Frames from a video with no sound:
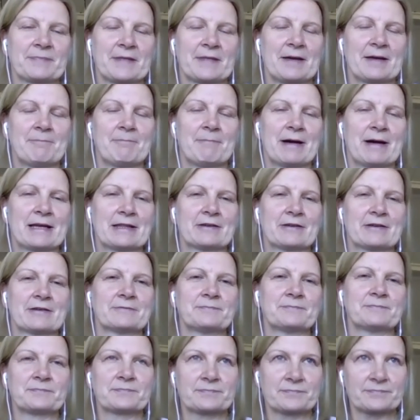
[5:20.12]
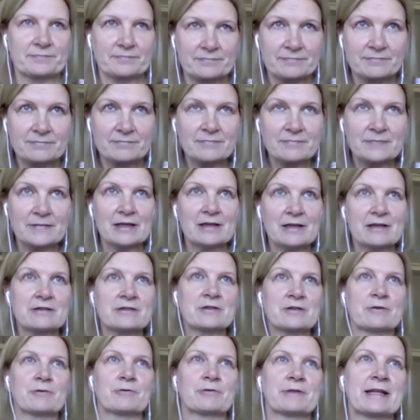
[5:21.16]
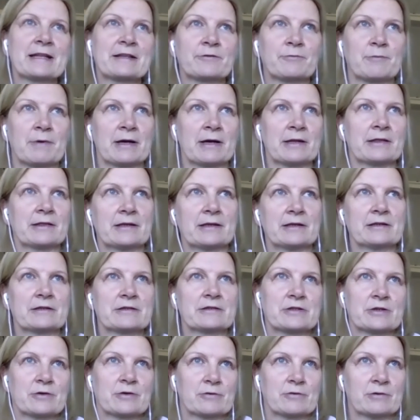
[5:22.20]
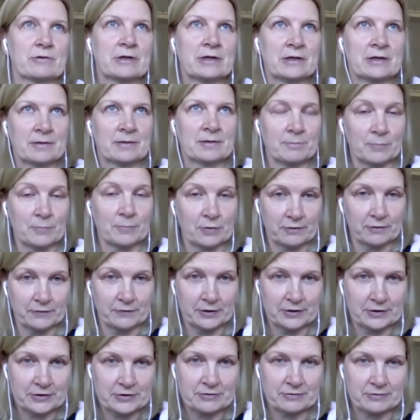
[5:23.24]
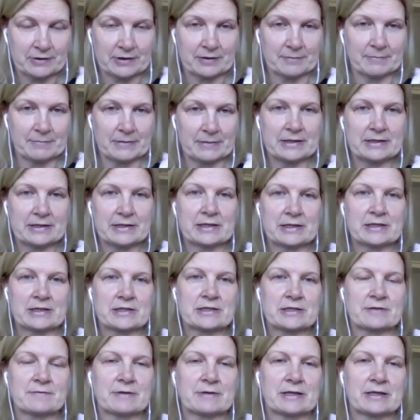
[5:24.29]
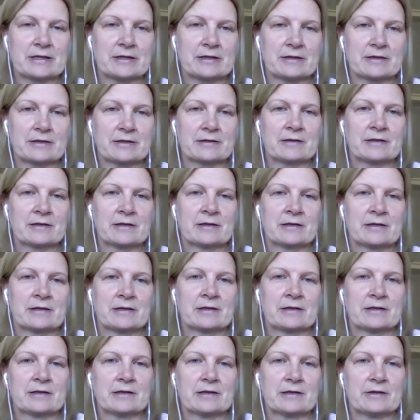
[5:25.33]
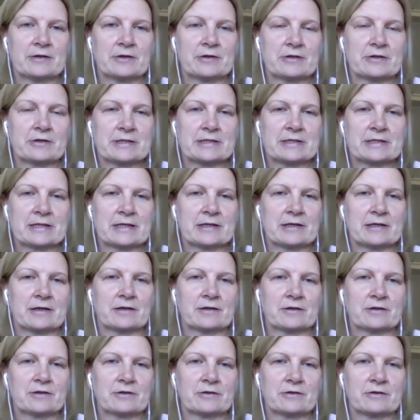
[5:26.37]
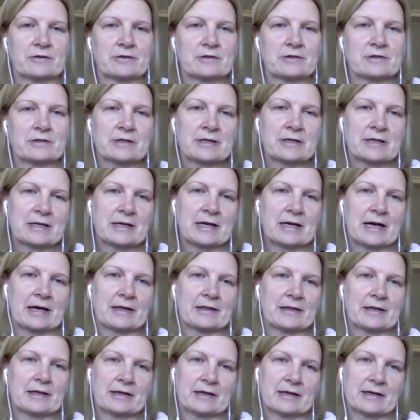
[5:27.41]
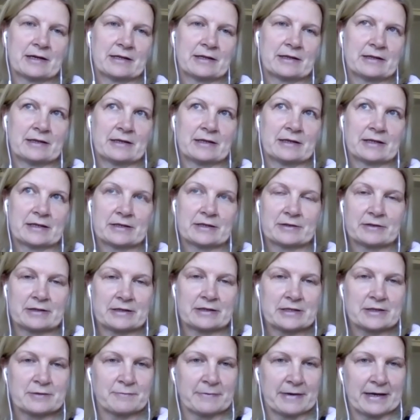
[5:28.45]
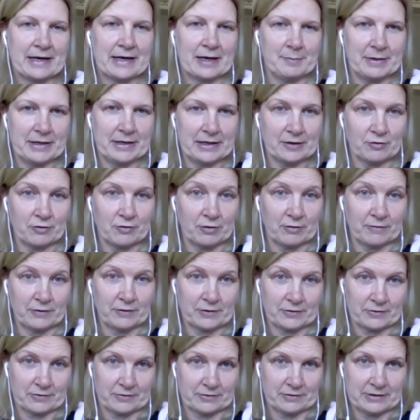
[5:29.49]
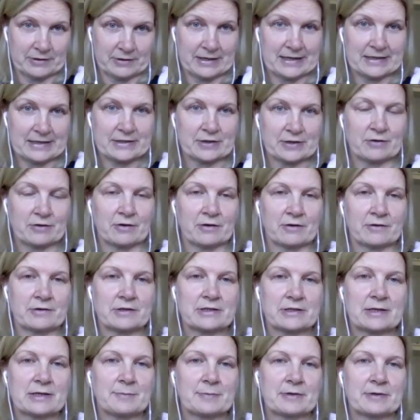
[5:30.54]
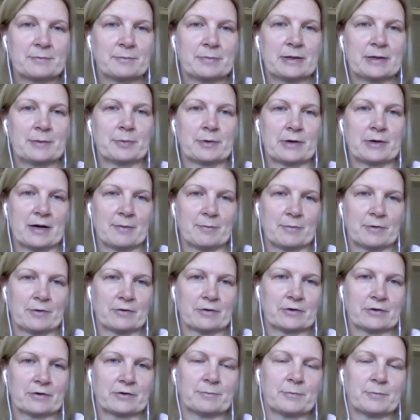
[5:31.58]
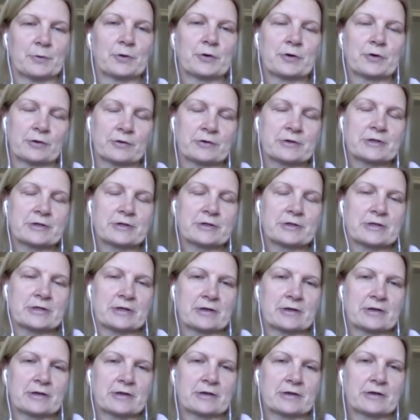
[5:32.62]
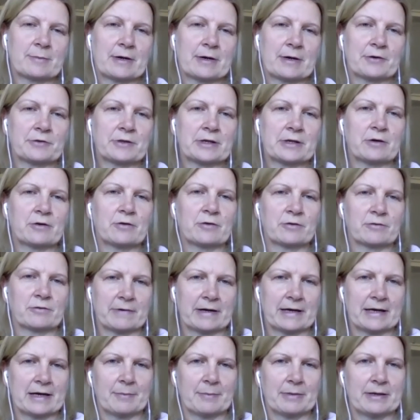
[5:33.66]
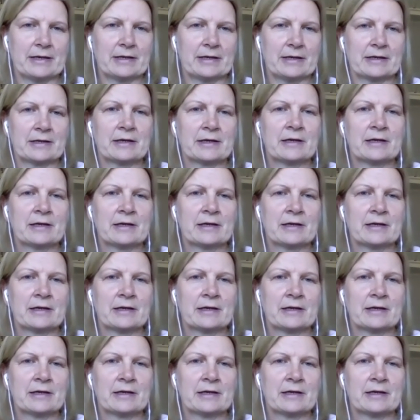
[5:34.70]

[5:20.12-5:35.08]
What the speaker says: matter. So that's one thing. So more virtual meetings with the nurses and doctors. And then I think this well-being overall as a concept, people are more concerned about their own well-being,